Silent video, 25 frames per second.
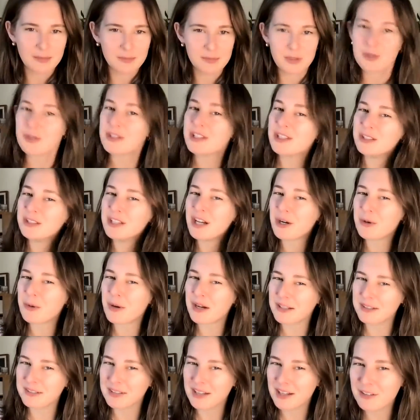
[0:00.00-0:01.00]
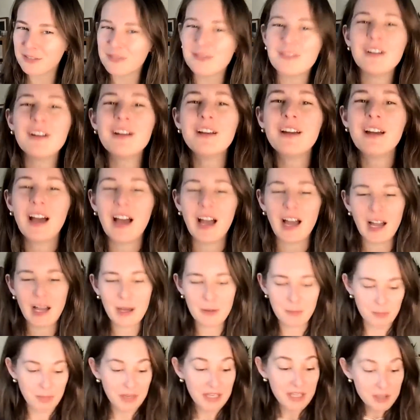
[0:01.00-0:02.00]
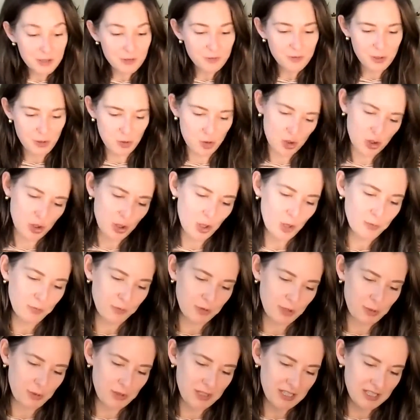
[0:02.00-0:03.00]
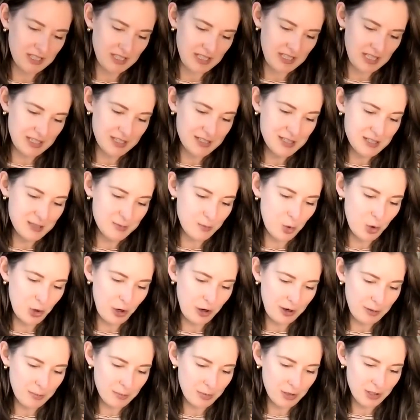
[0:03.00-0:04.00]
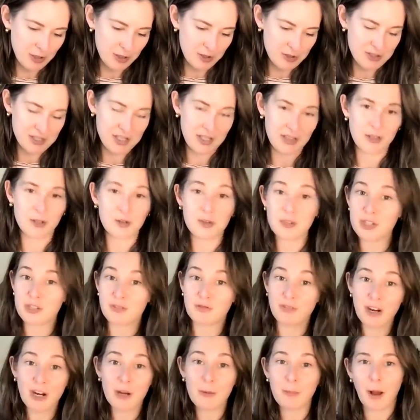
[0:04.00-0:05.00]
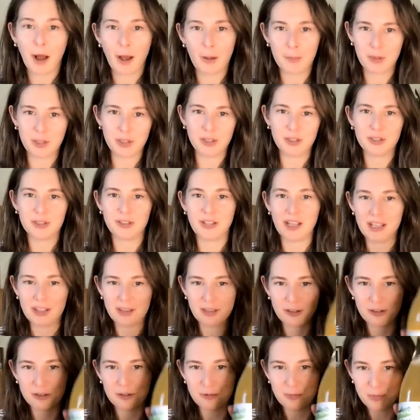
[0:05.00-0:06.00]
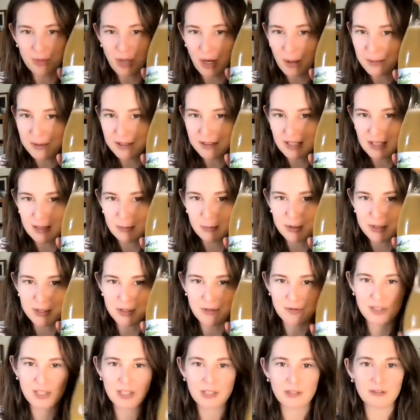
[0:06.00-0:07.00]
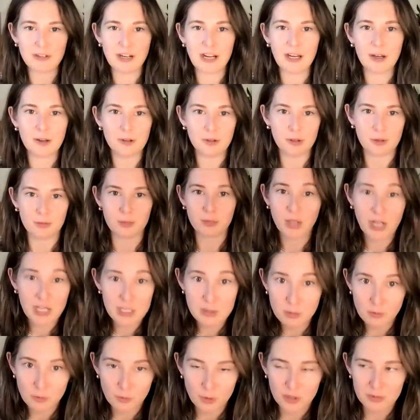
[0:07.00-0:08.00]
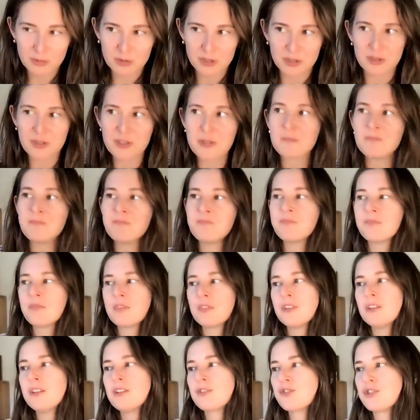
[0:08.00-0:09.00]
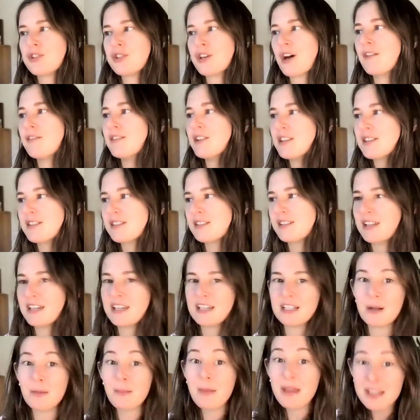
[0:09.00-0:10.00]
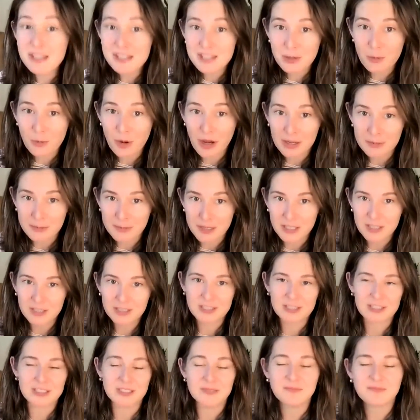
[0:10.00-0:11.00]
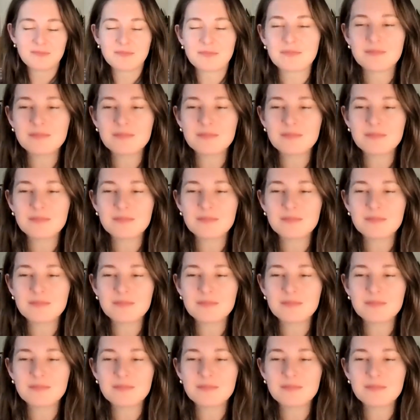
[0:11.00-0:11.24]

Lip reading: So still not quite enough. But in the future, hopefully we can get some more and put hers in. They're just very popular. Like they're probably labels you've seen around. They're price performers. She's obviously an amazing winemaker.